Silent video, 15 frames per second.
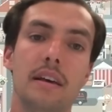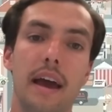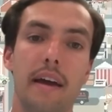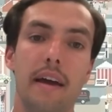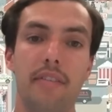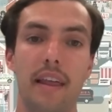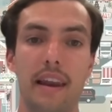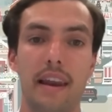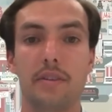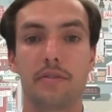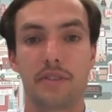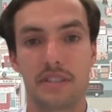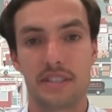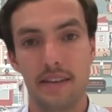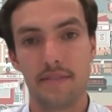If the lender
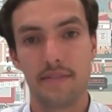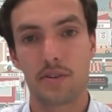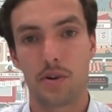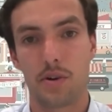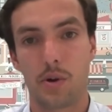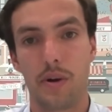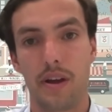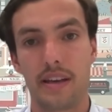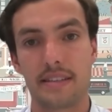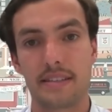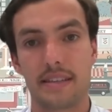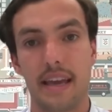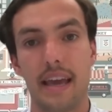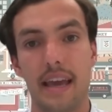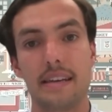receives a
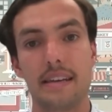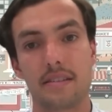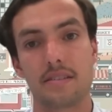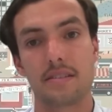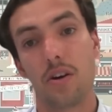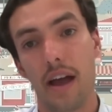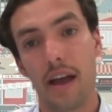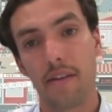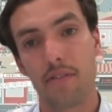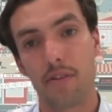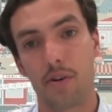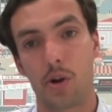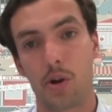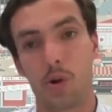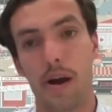request and does not have
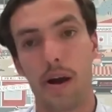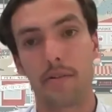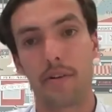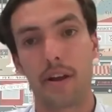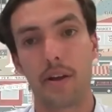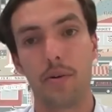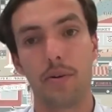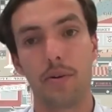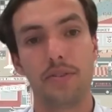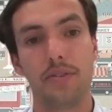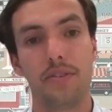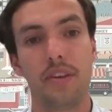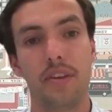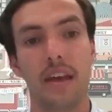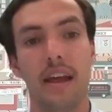the required
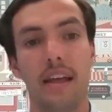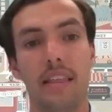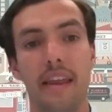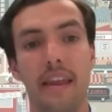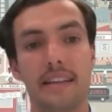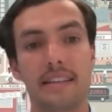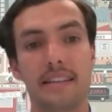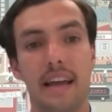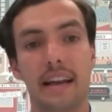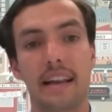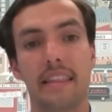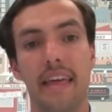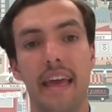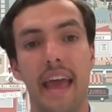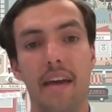records, and it's
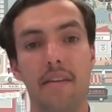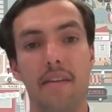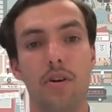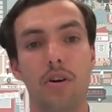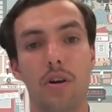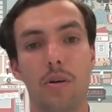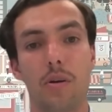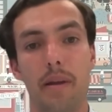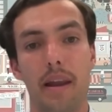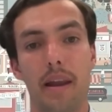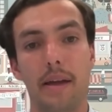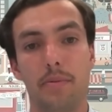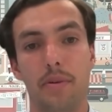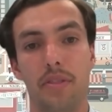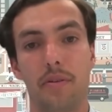likely they have not
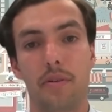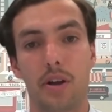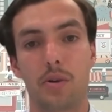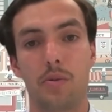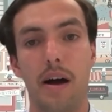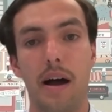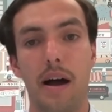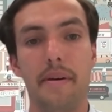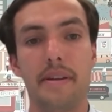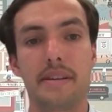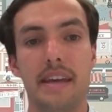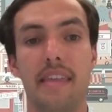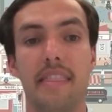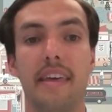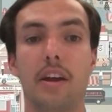complied with the requirement
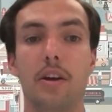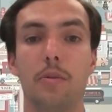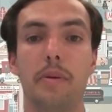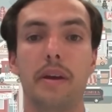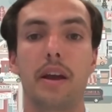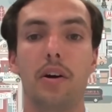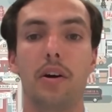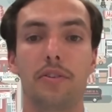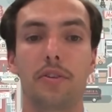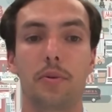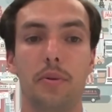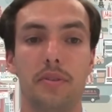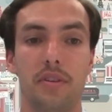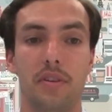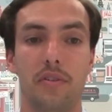and there could be
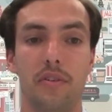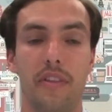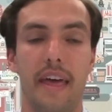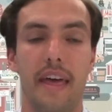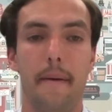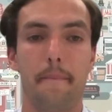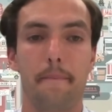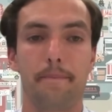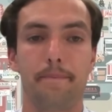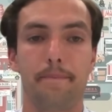consequences for that.